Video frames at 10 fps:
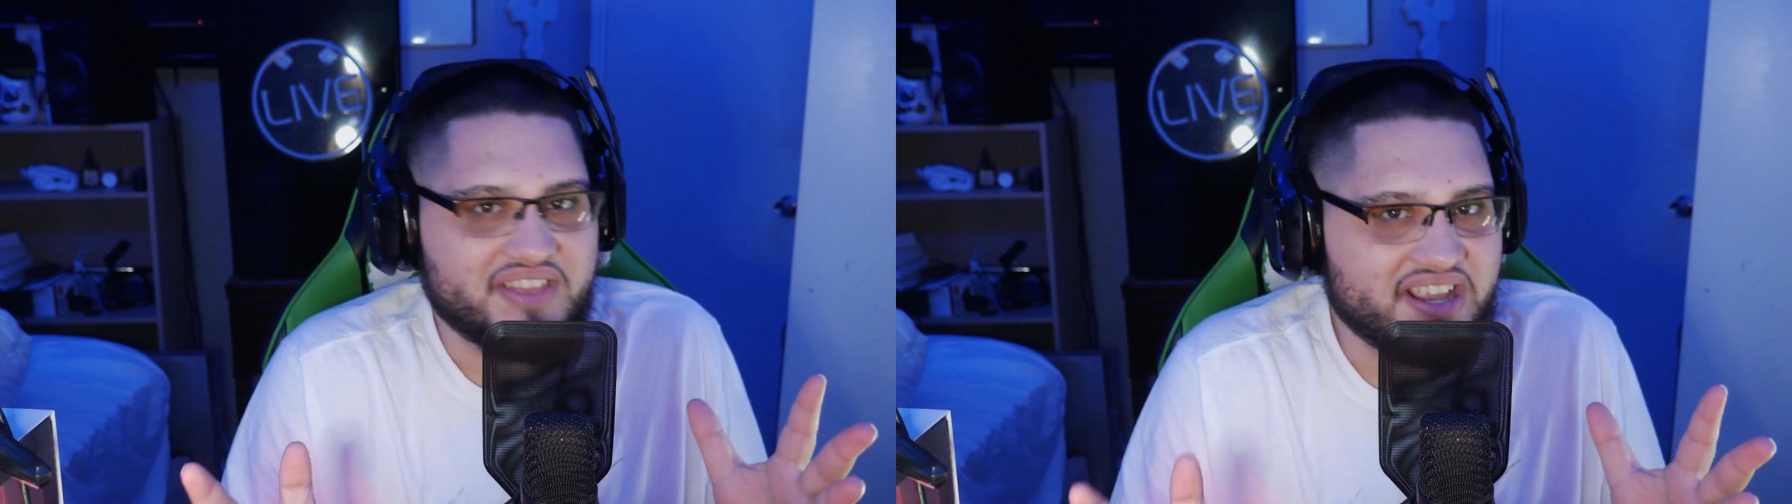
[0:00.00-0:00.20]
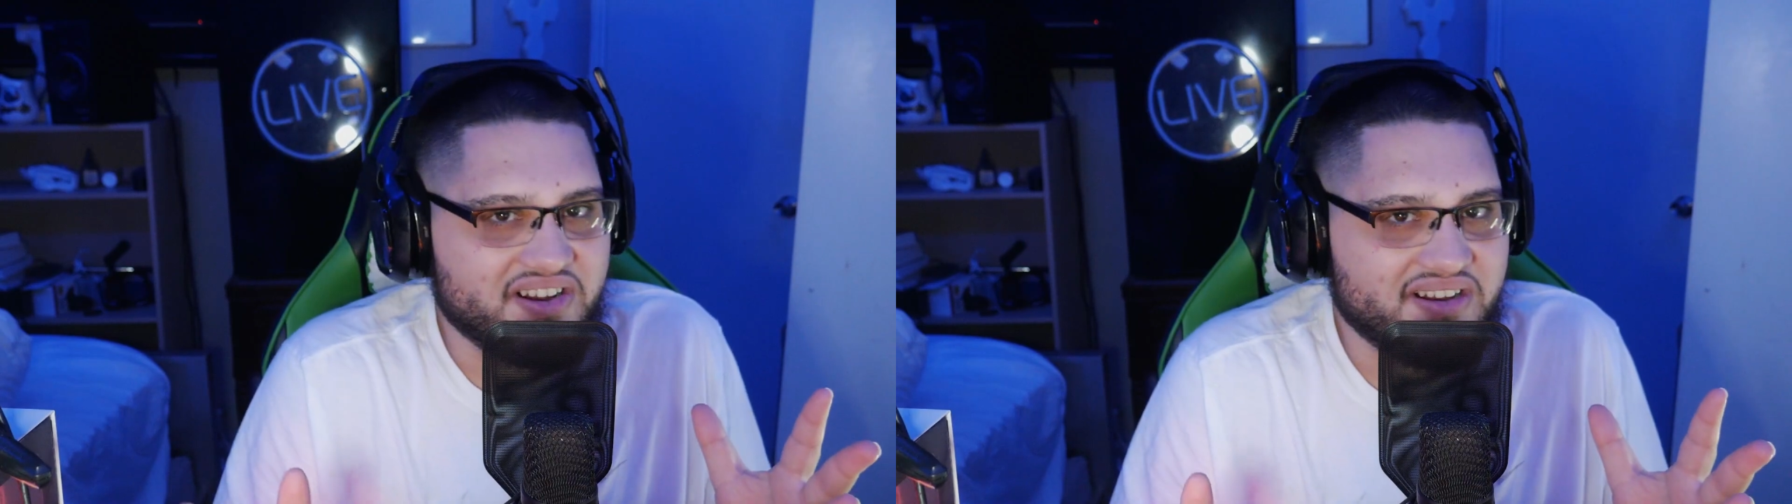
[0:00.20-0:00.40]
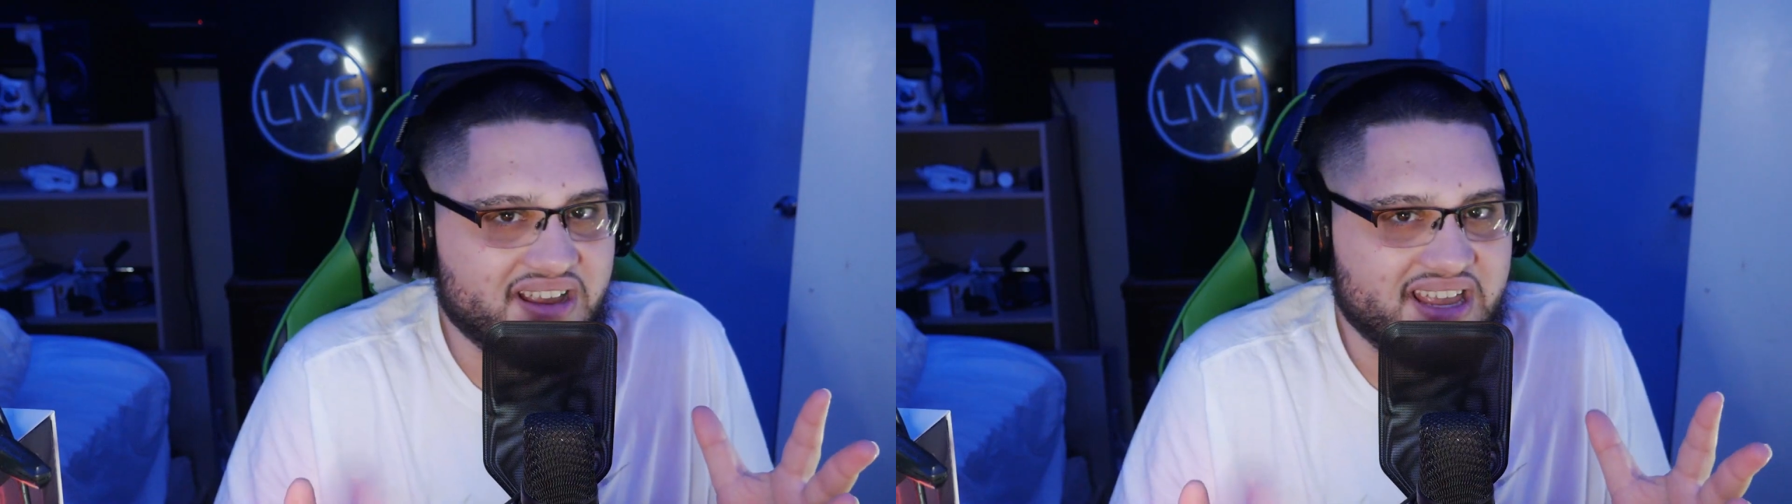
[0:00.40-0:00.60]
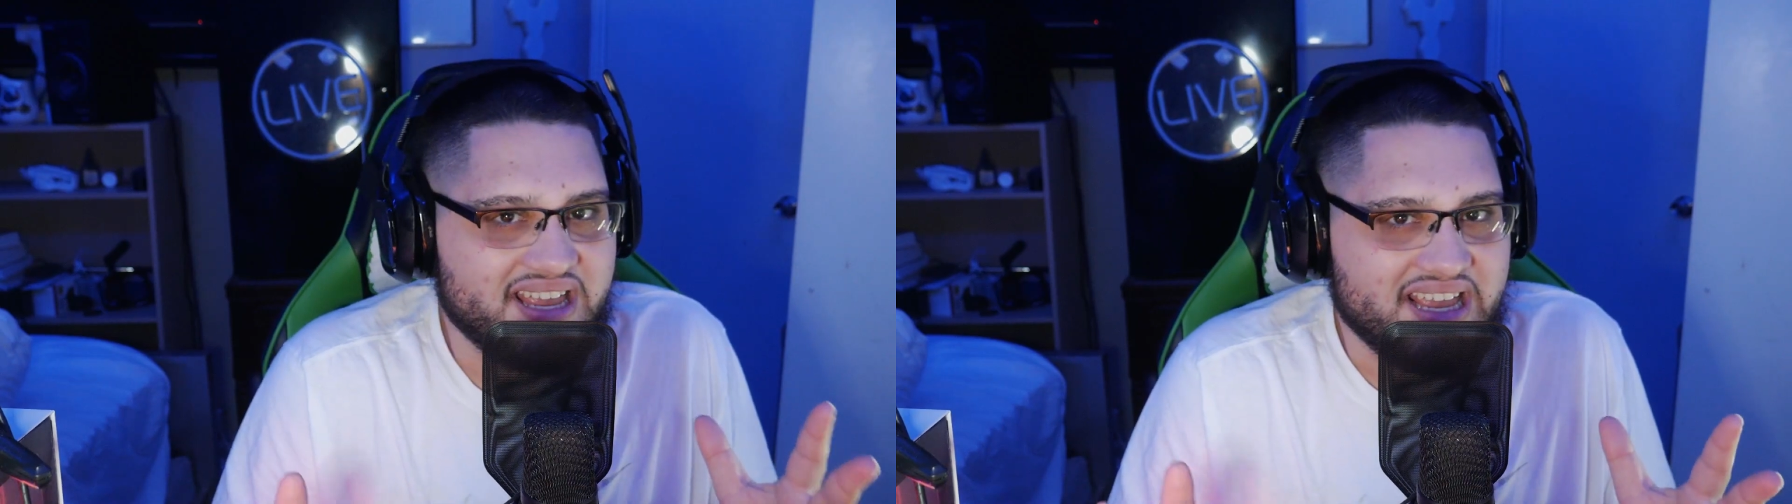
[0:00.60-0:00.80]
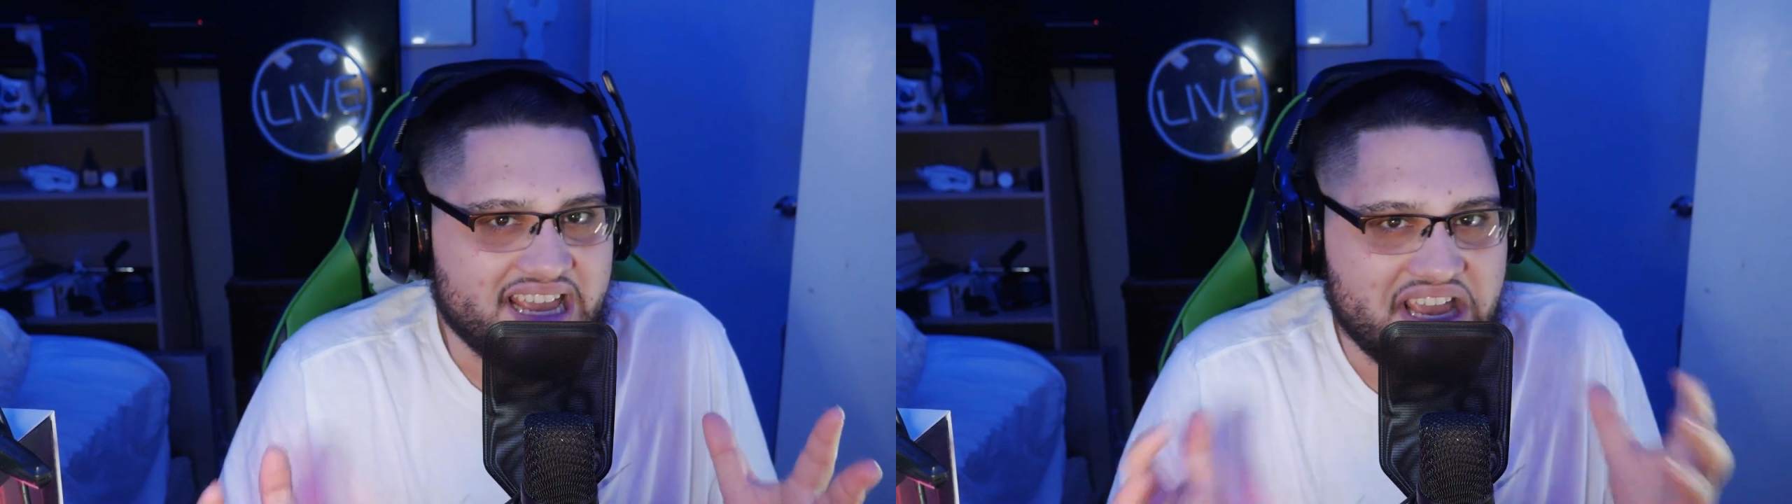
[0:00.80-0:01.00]
there,
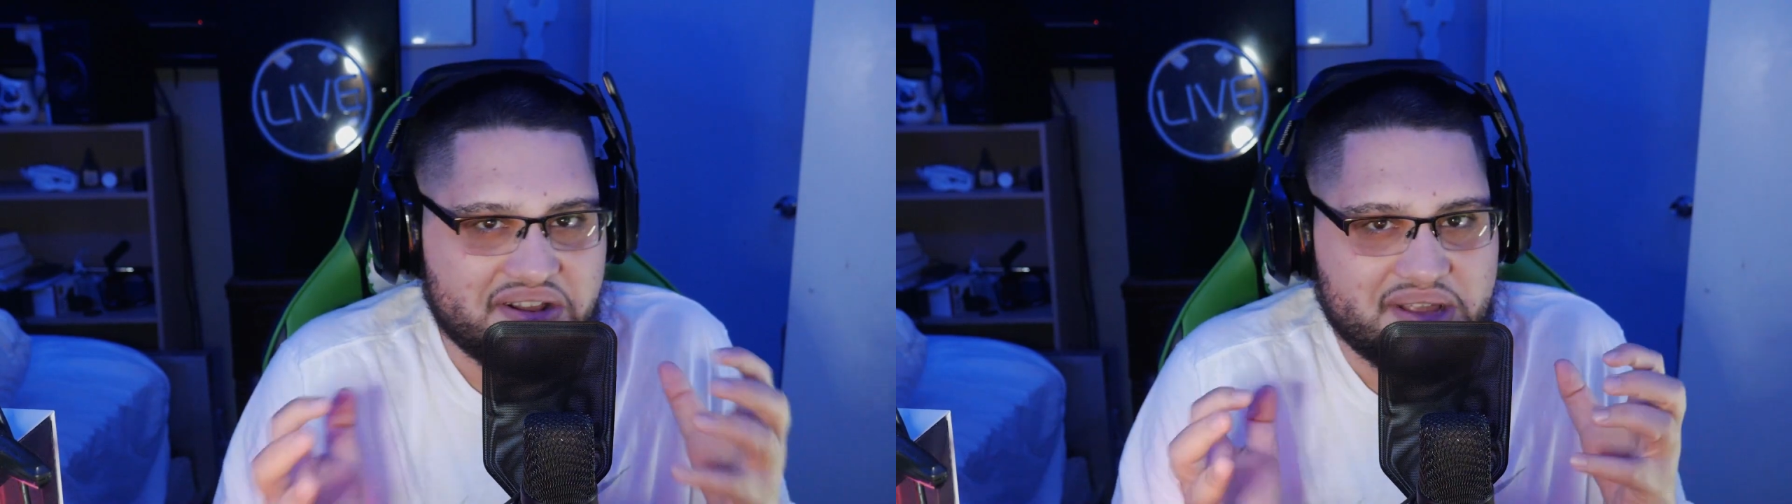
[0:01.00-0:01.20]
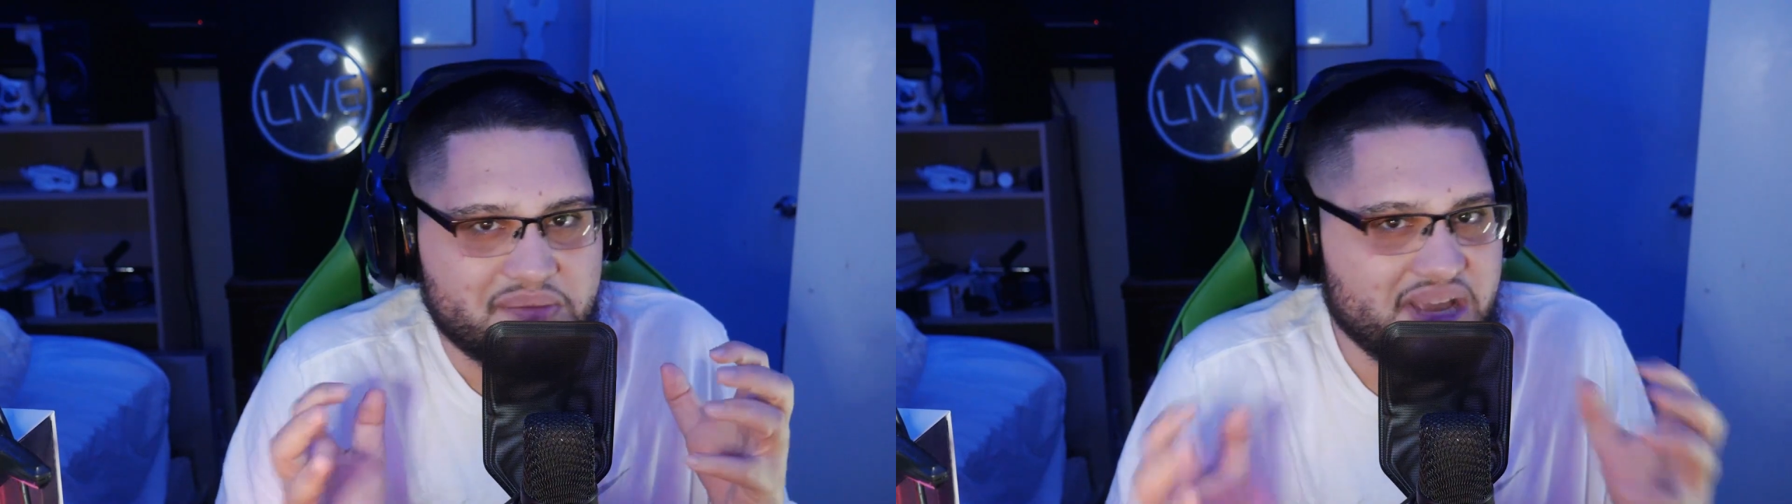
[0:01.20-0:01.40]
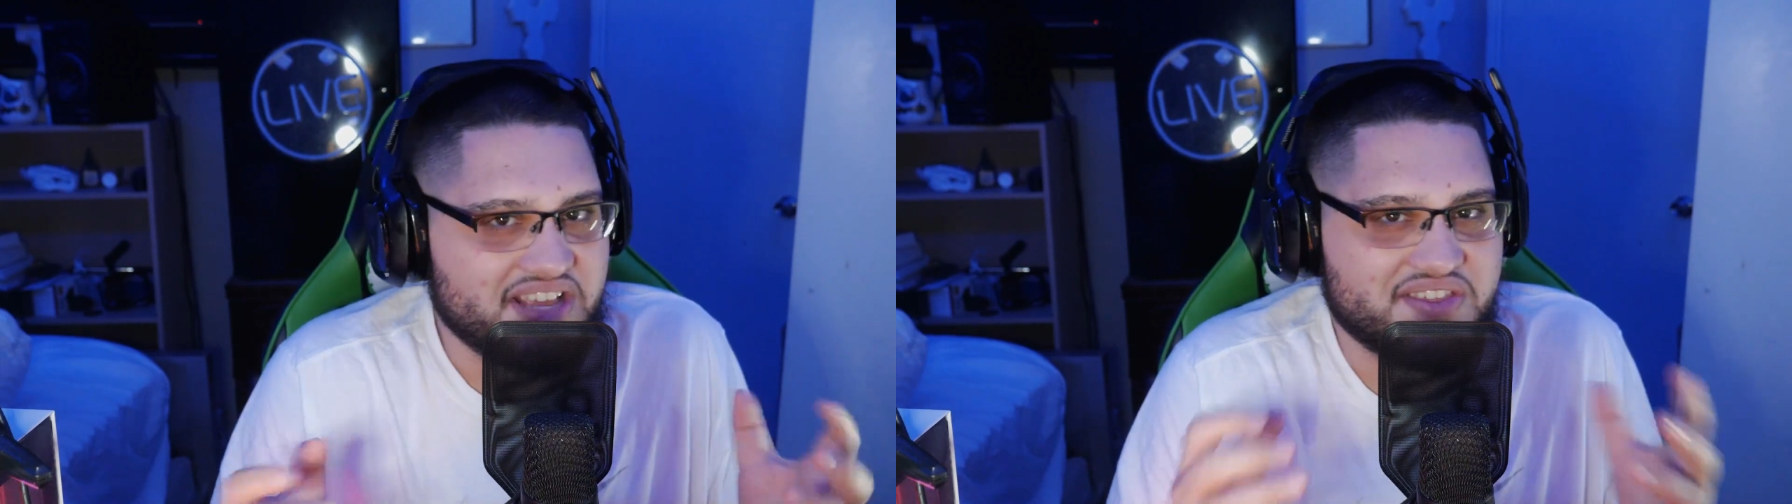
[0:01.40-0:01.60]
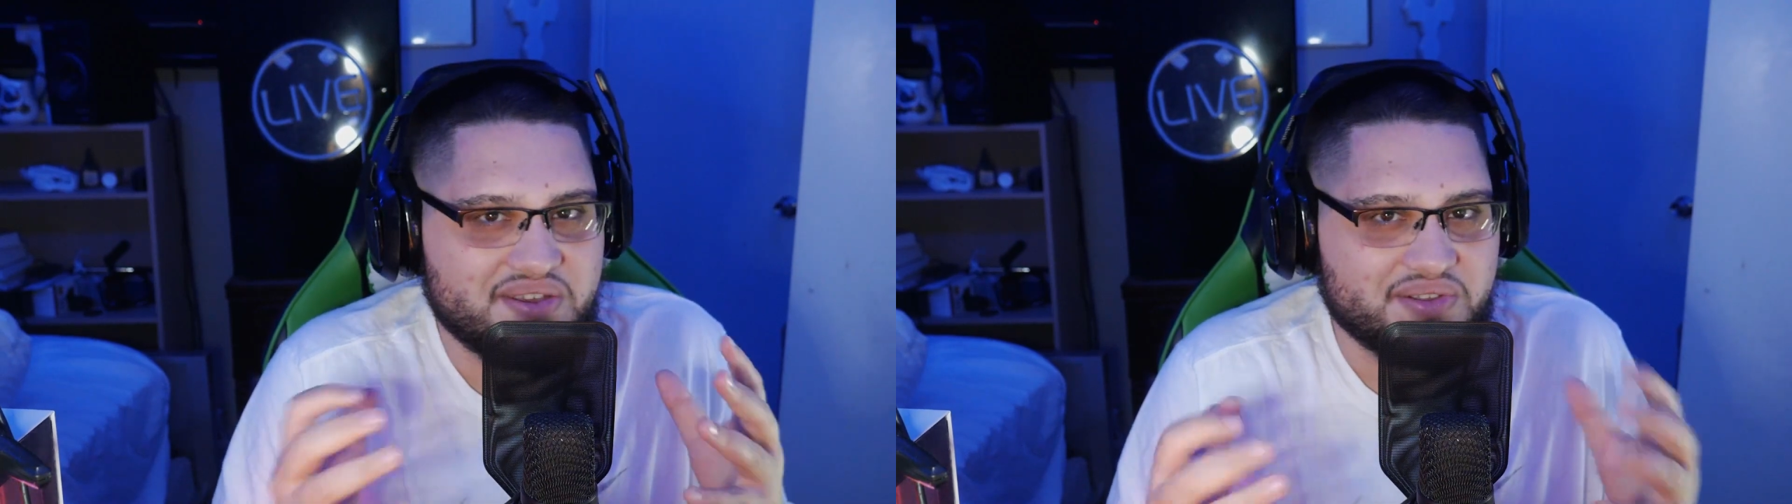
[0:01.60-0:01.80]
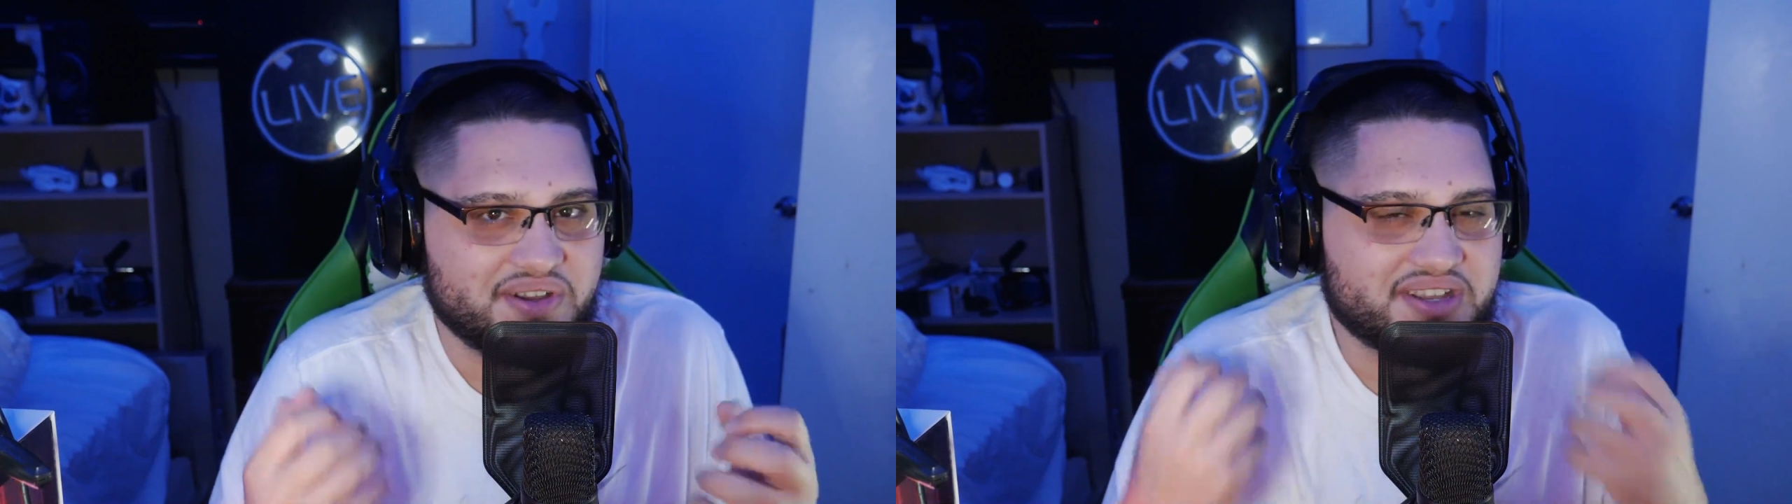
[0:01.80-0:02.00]
it makes
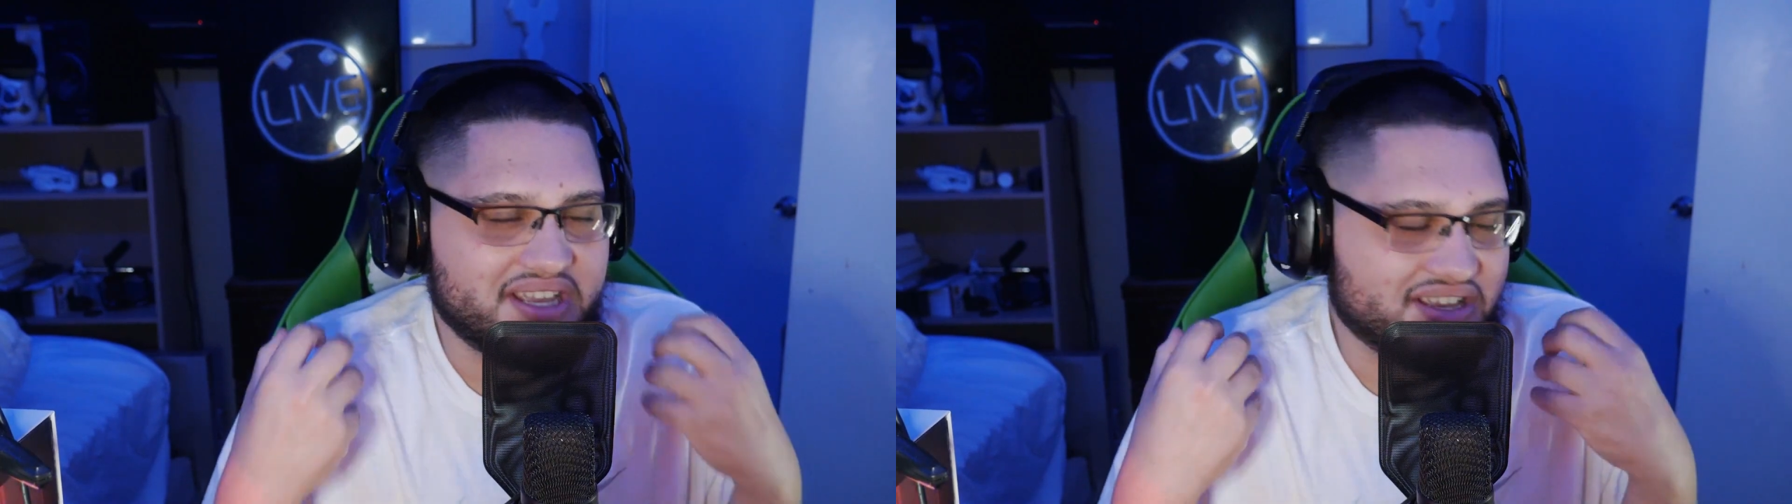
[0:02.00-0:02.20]
you look